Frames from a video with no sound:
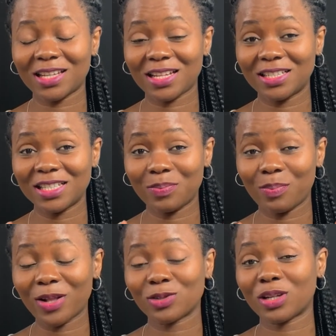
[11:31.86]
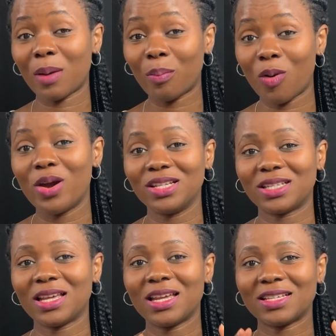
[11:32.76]
this particular point
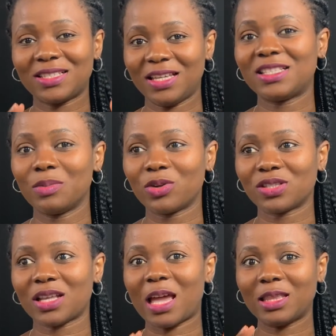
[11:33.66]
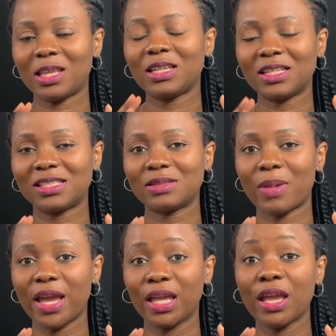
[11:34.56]
sticks in, because I think this is
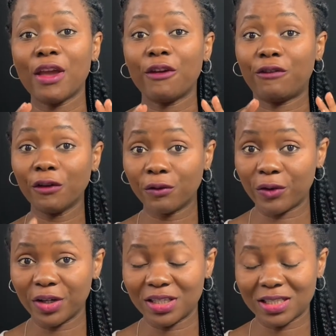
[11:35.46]
my favorite.